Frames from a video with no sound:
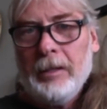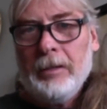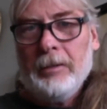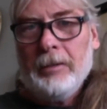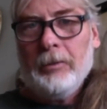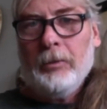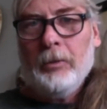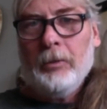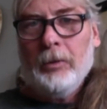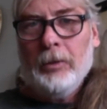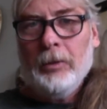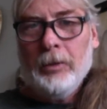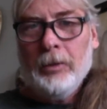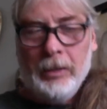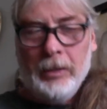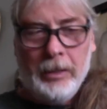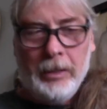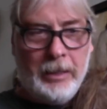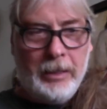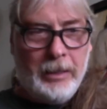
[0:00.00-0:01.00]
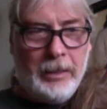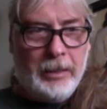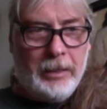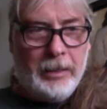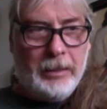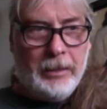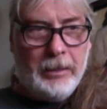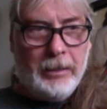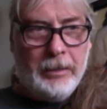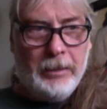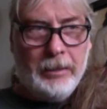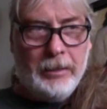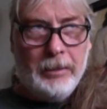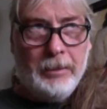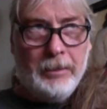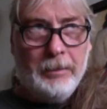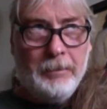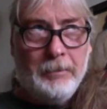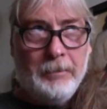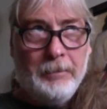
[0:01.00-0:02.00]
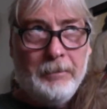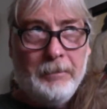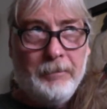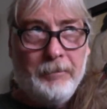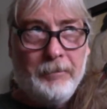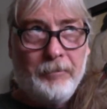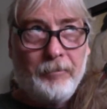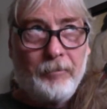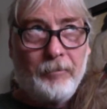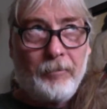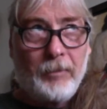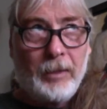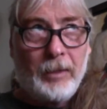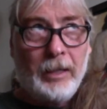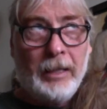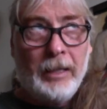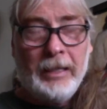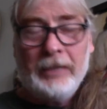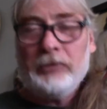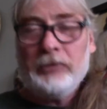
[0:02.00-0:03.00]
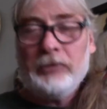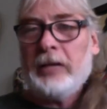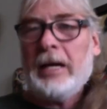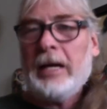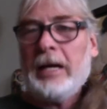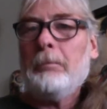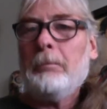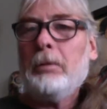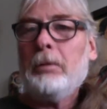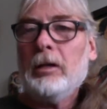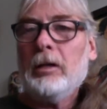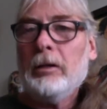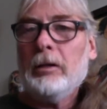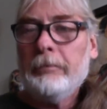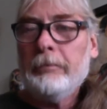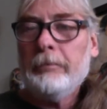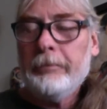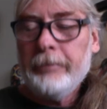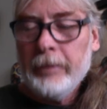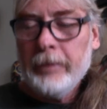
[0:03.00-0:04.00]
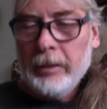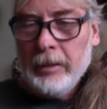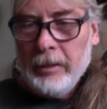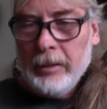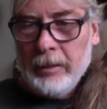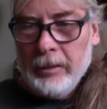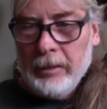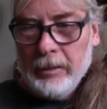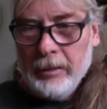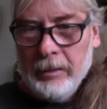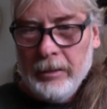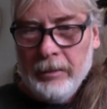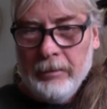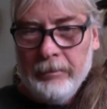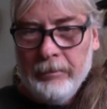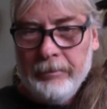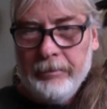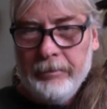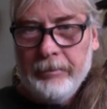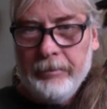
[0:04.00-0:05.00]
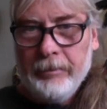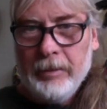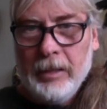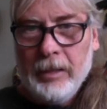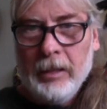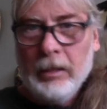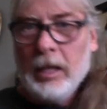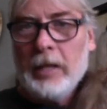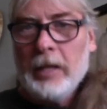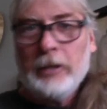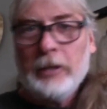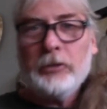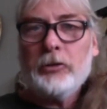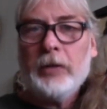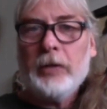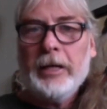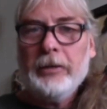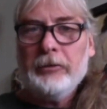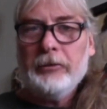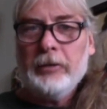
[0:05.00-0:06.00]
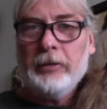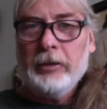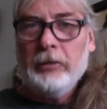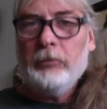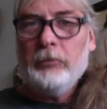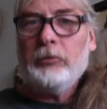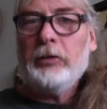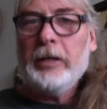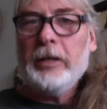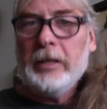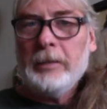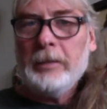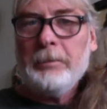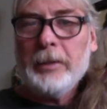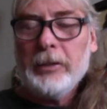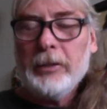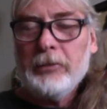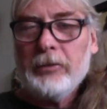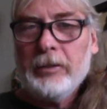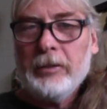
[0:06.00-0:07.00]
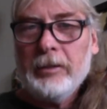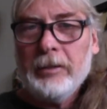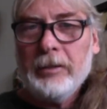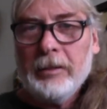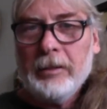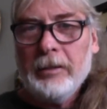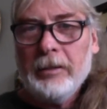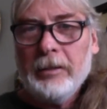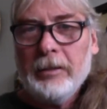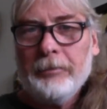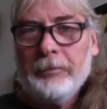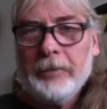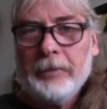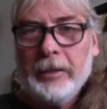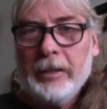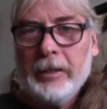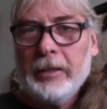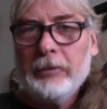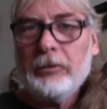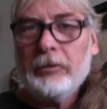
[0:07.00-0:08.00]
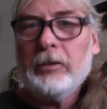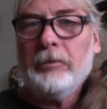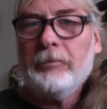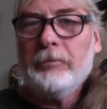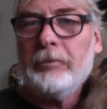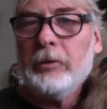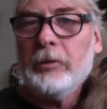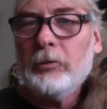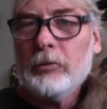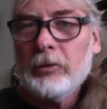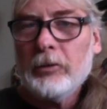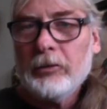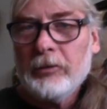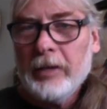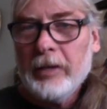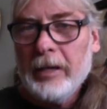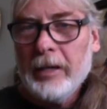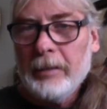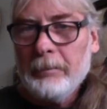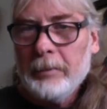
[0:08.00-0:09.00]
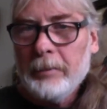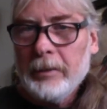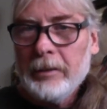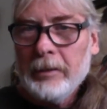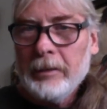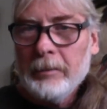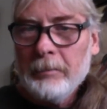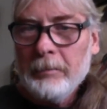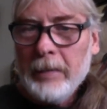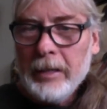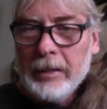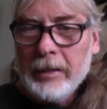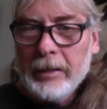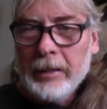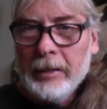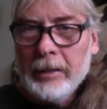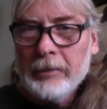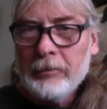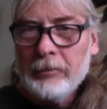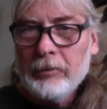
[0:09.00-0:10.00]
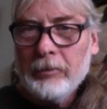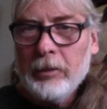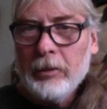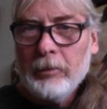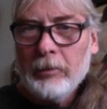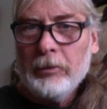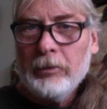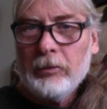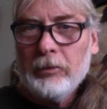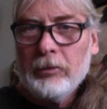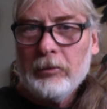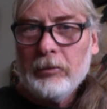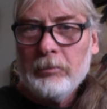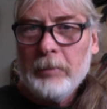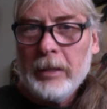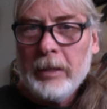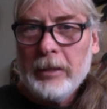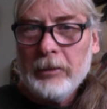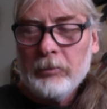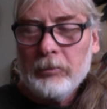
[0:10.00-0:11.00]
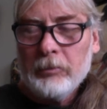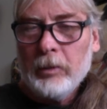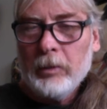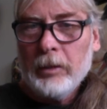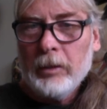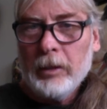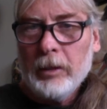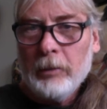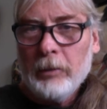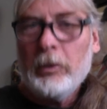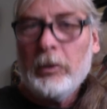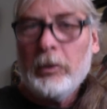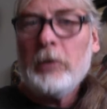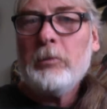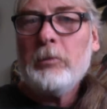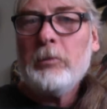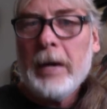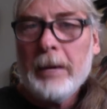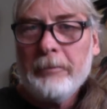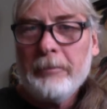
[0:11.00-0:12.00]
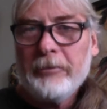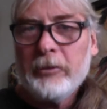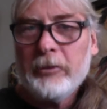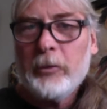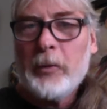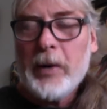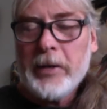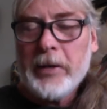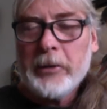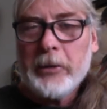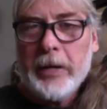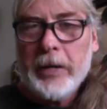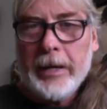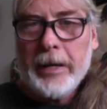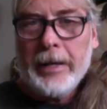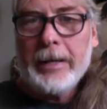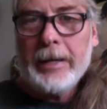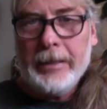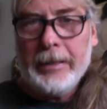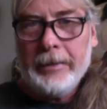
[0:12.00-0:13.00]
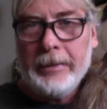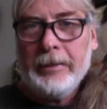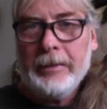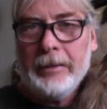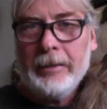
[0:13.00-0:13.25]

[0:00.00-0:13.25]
or um, an example of, of a lot of traits that you see in a person that often it gets confused as that, but they're meant as no, this is meant as what a roadmap for where you're headed.